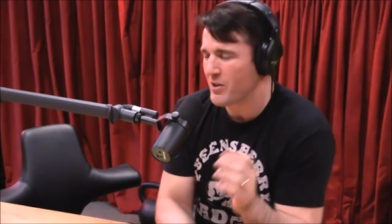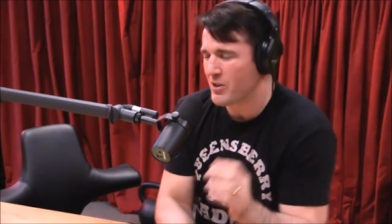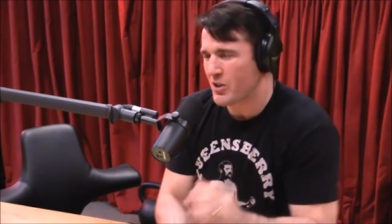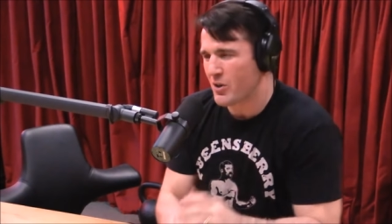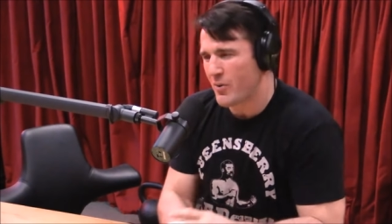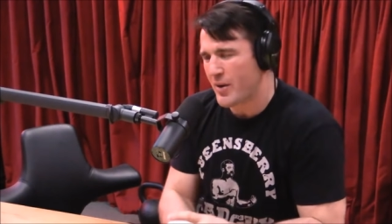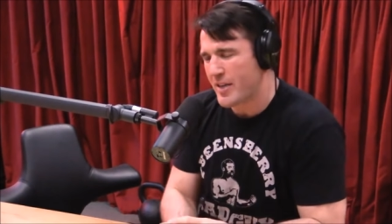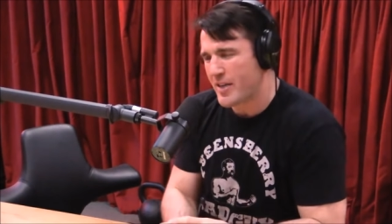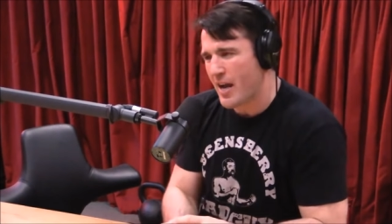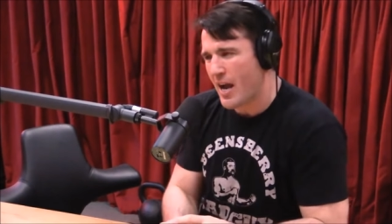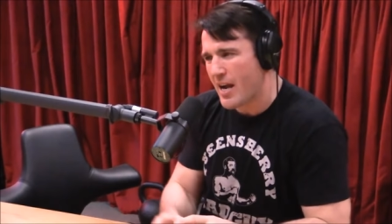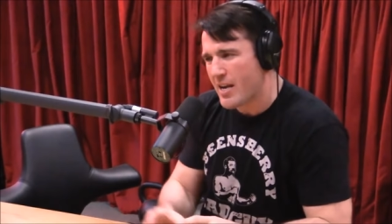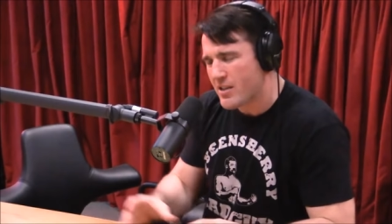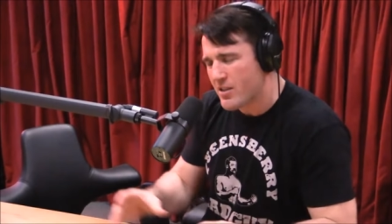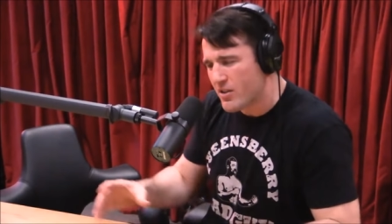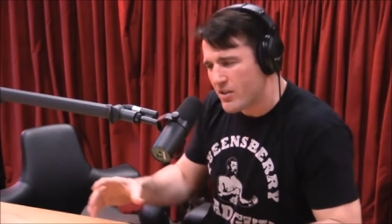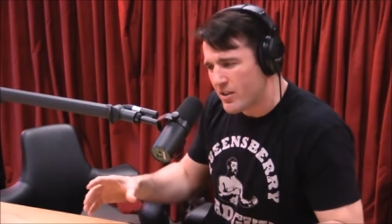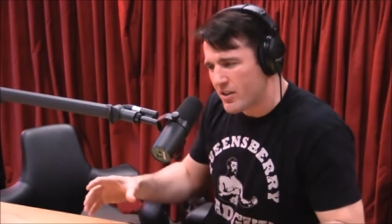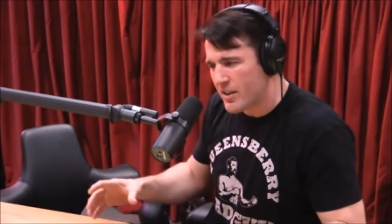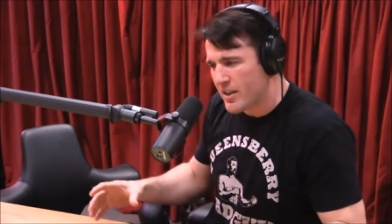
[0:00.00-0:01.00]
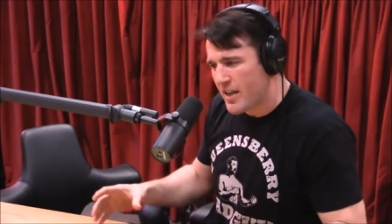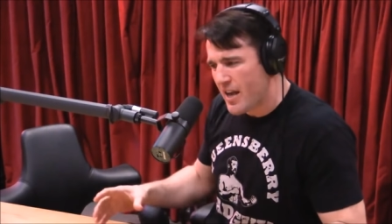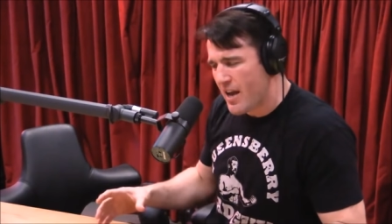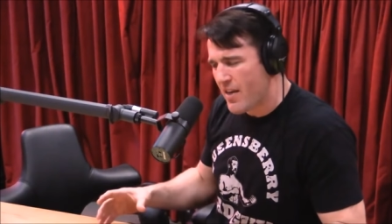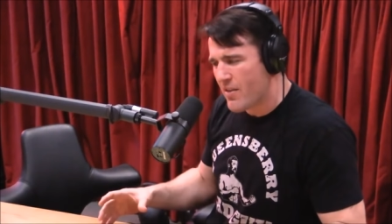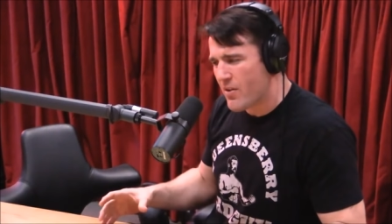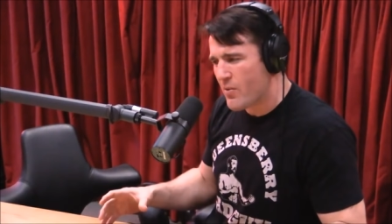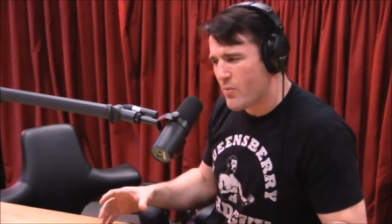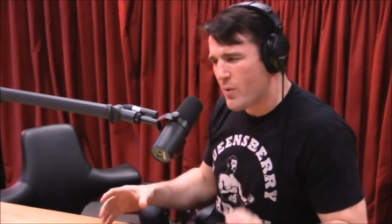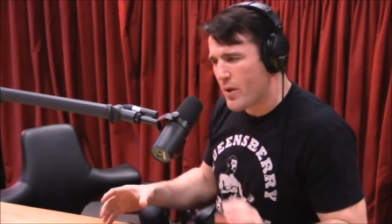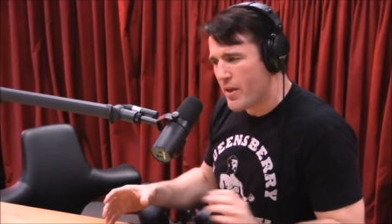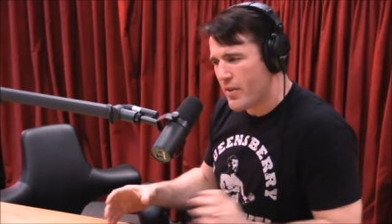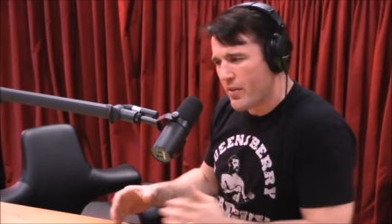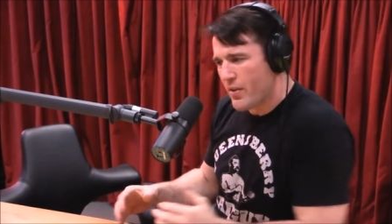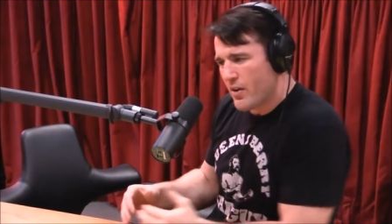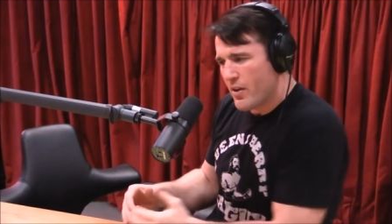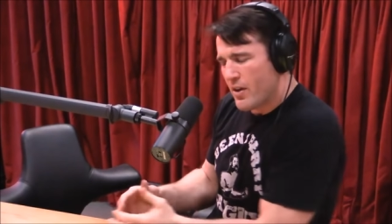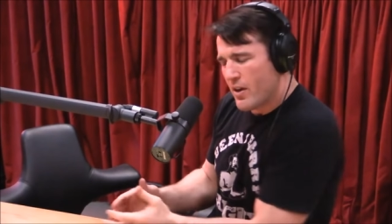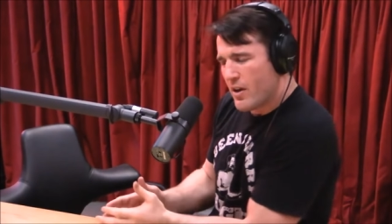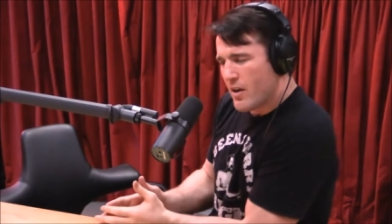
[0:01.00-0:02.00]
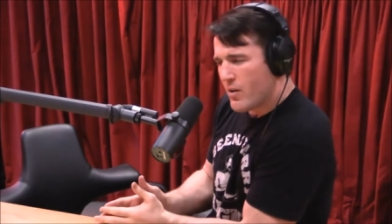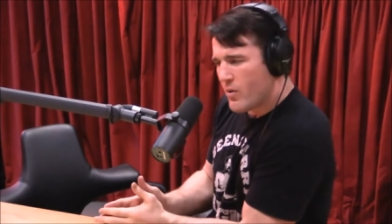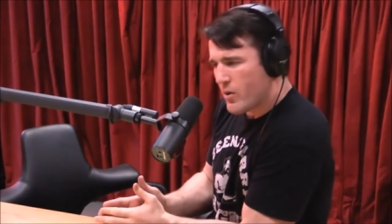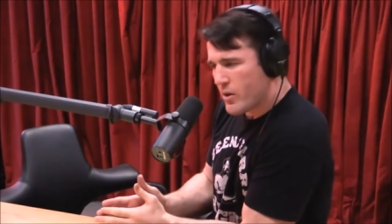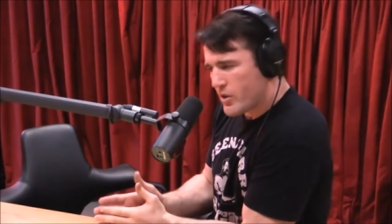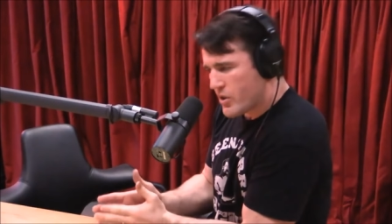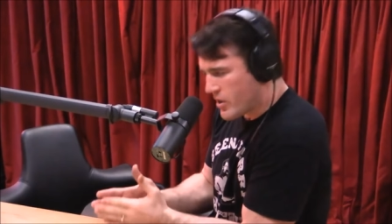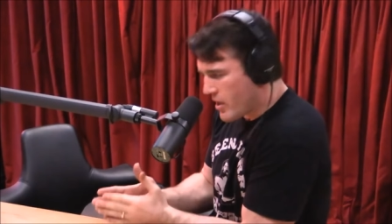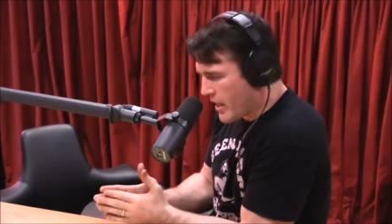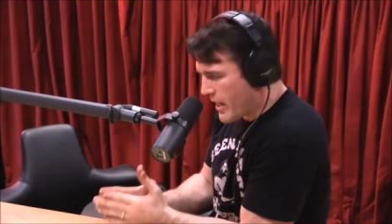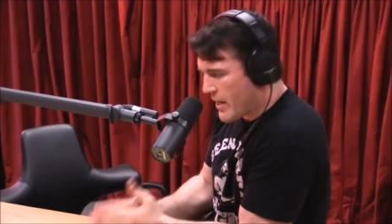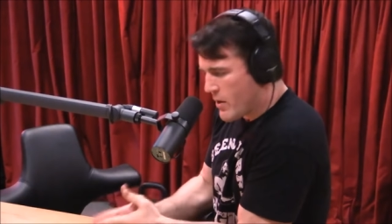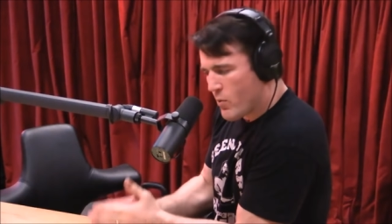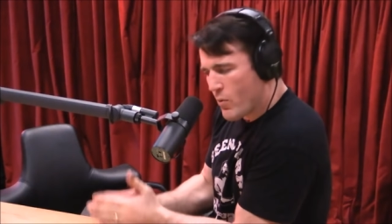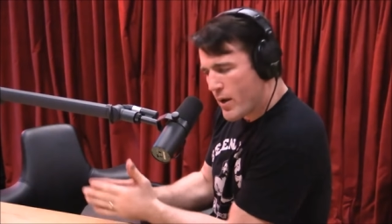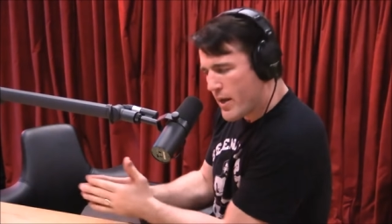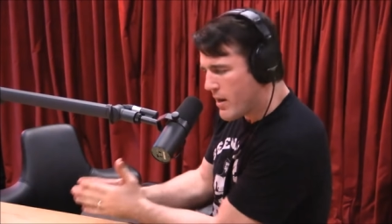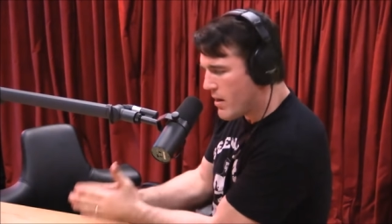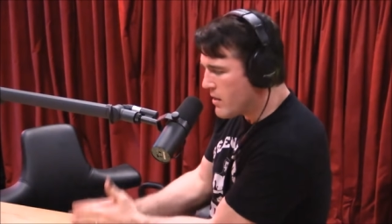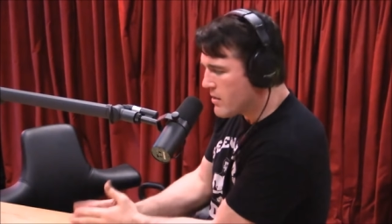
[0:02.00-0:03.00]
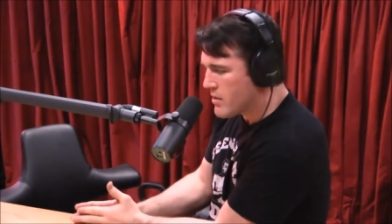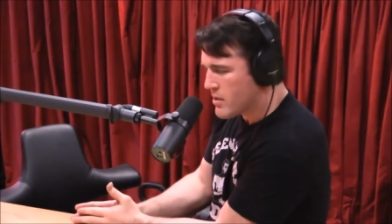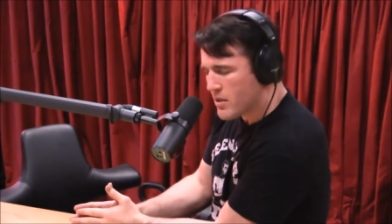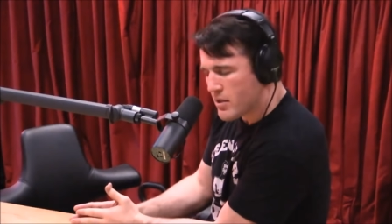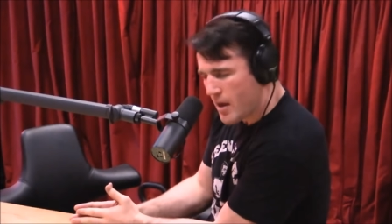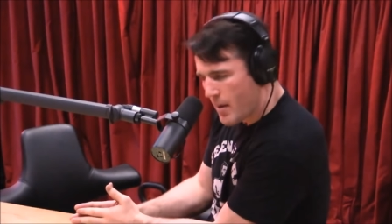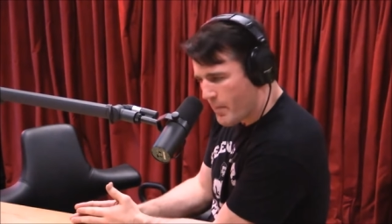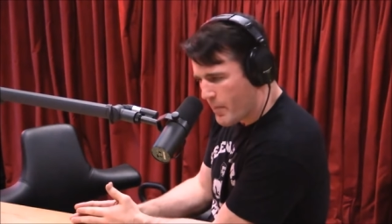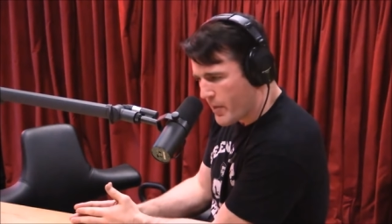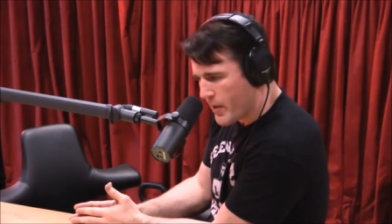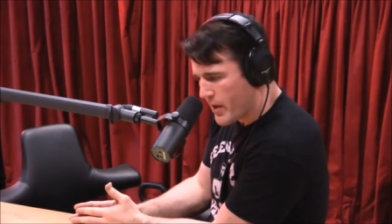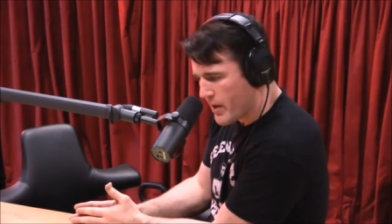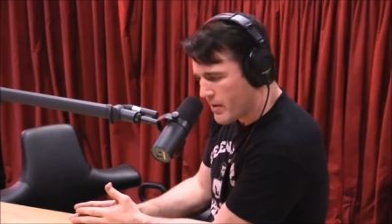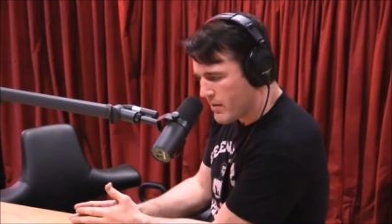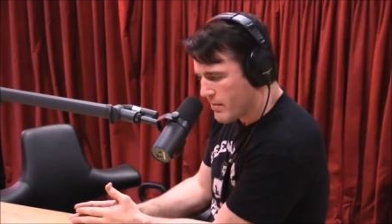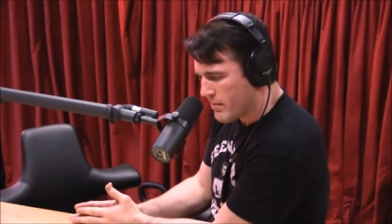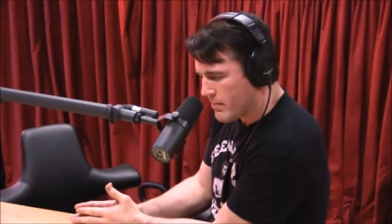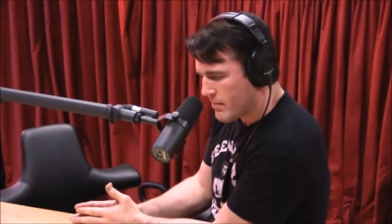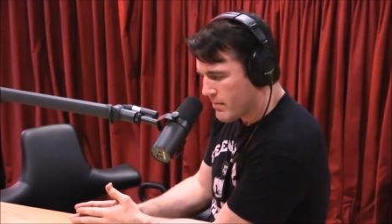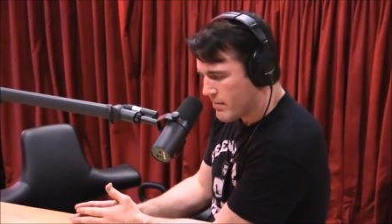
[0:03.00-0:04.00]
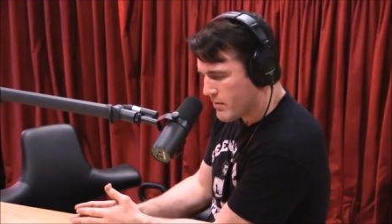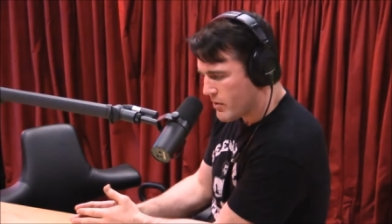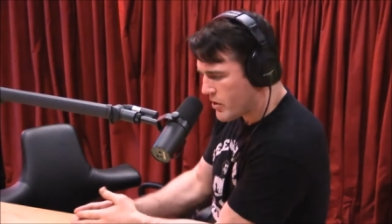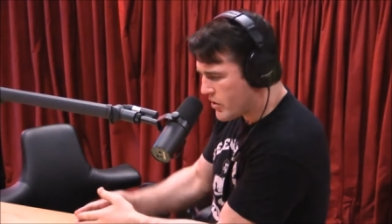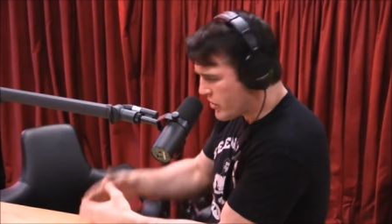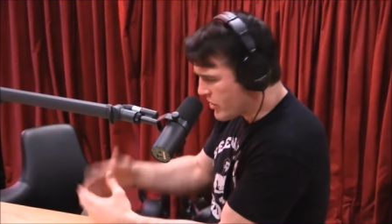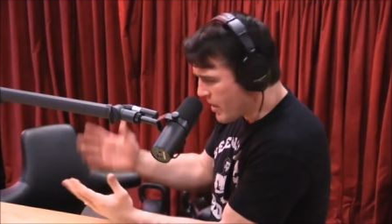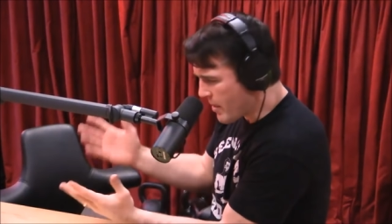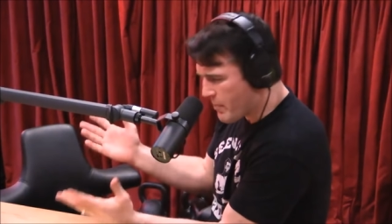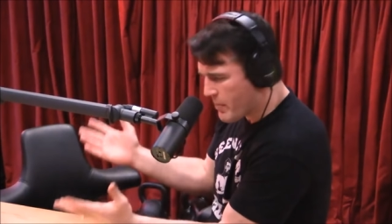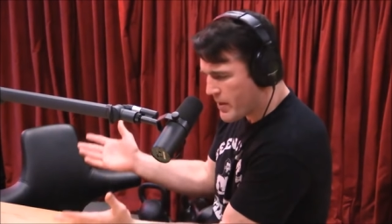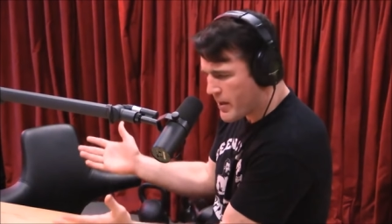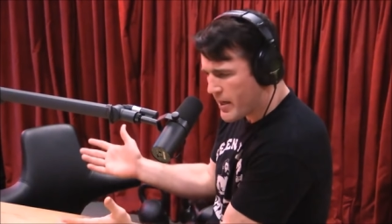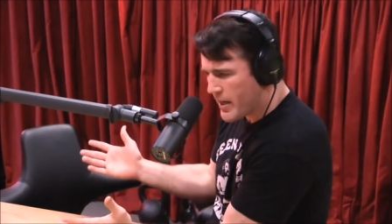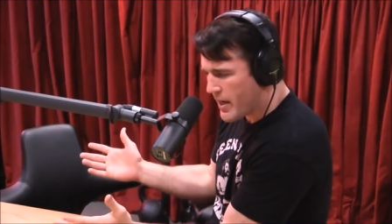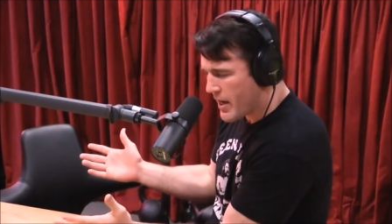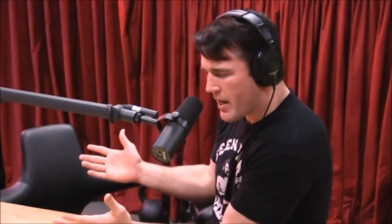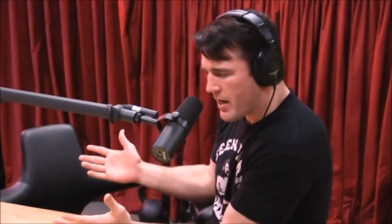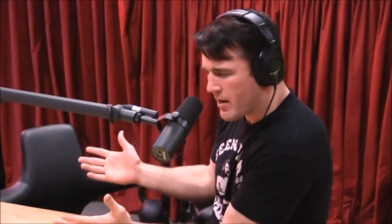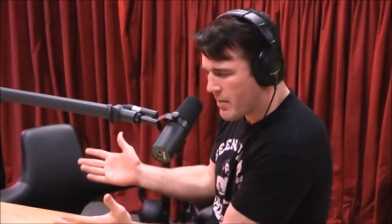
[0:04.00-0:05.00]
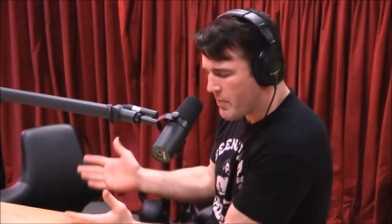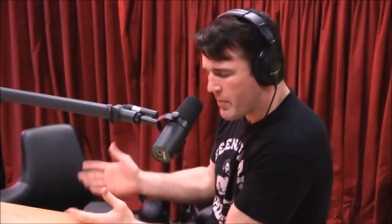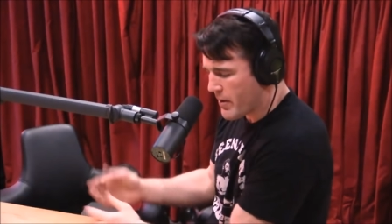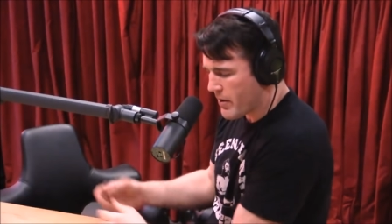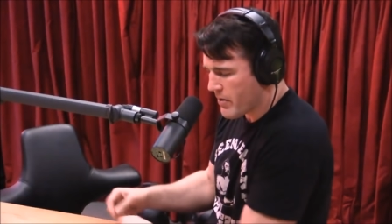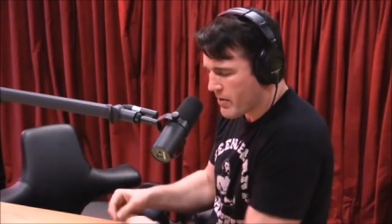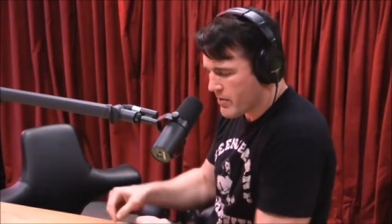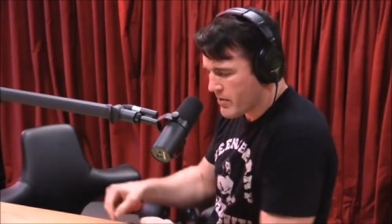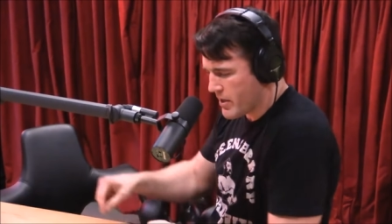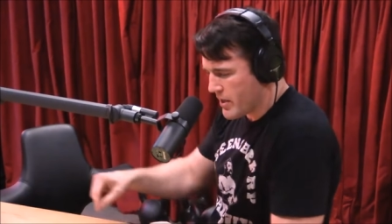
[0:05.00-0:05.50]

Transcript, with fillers: So he ties it all together with, so he went on something, just something he got an appearance.